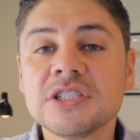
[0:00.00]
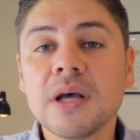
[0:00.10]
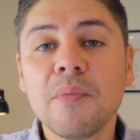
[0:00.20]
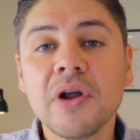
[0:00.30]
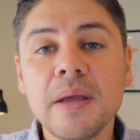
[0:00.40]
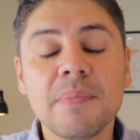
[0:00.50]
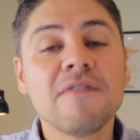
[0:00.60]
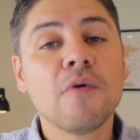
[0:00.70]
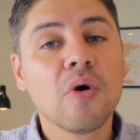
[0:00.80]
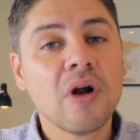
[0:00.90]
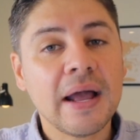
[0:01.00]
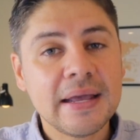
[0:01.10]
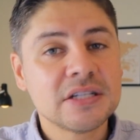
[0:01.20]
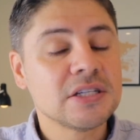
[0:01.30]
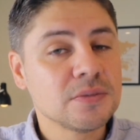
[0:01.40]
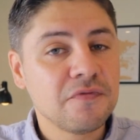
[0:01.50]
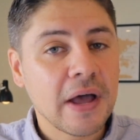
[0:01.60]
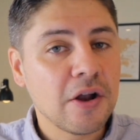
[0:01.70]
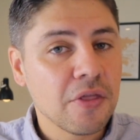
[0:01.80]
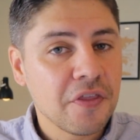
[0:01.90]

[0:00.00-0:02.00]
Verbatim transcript: a summary before I get to some final